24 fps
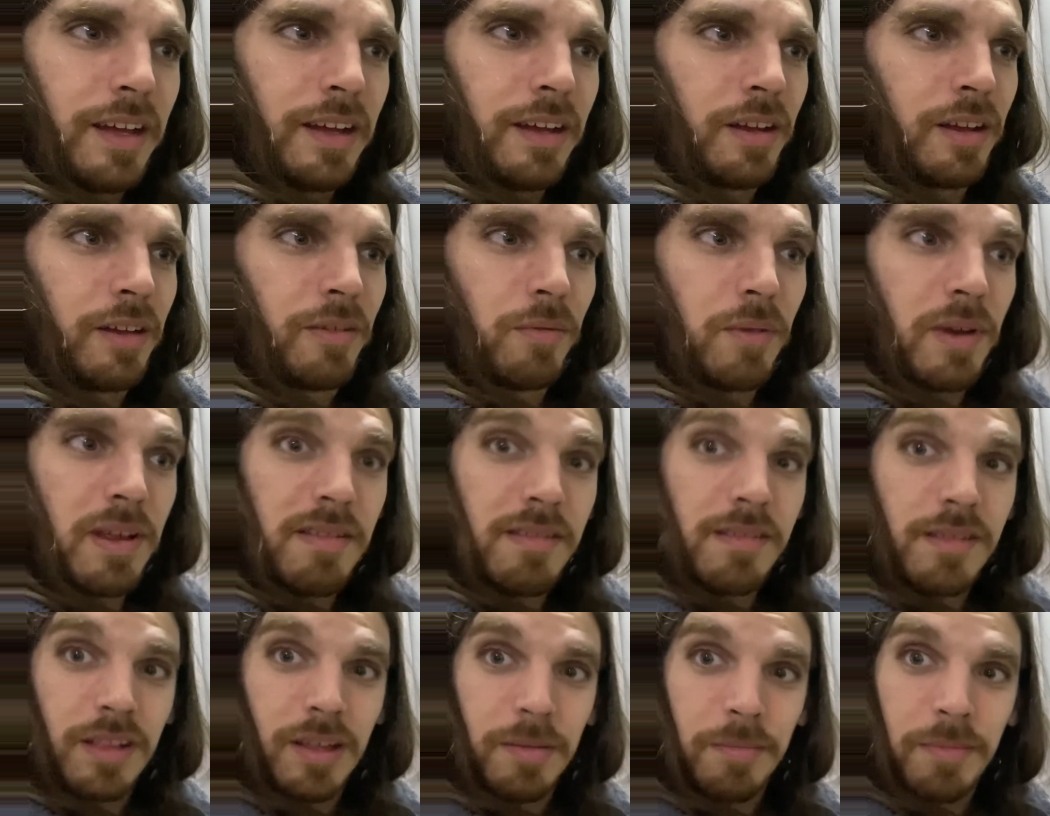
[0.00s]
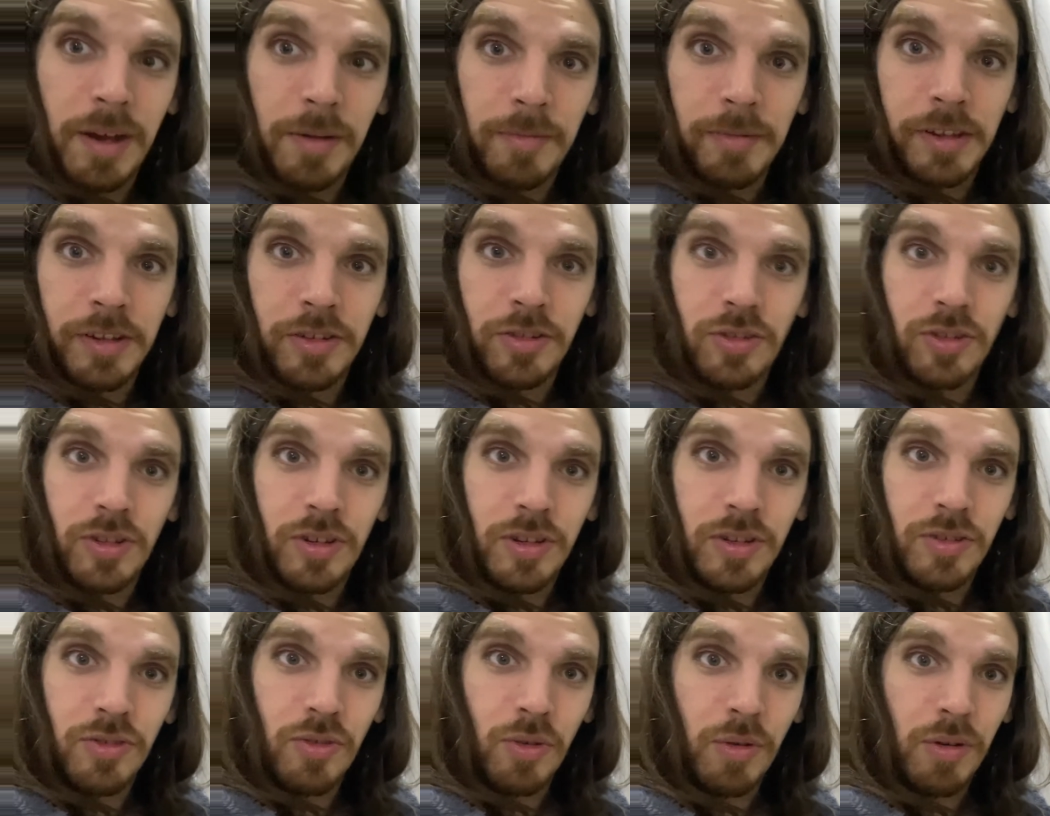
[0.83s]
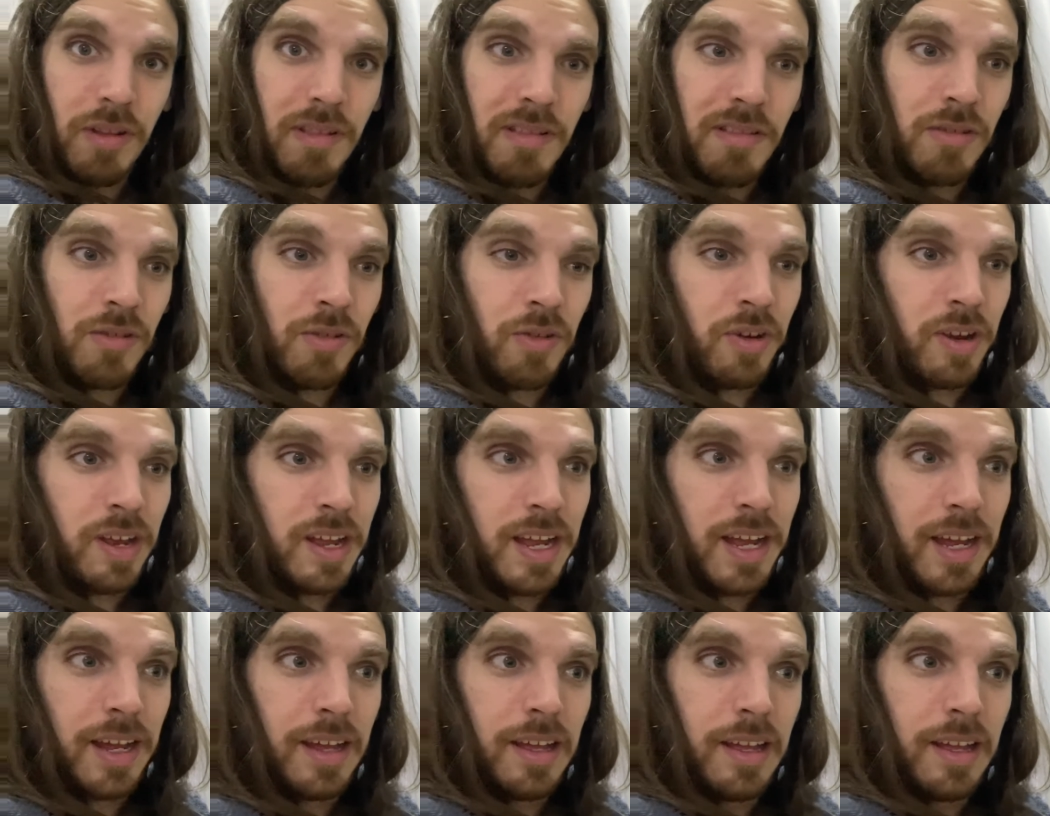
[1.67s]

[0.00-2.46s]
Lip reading: recently published short story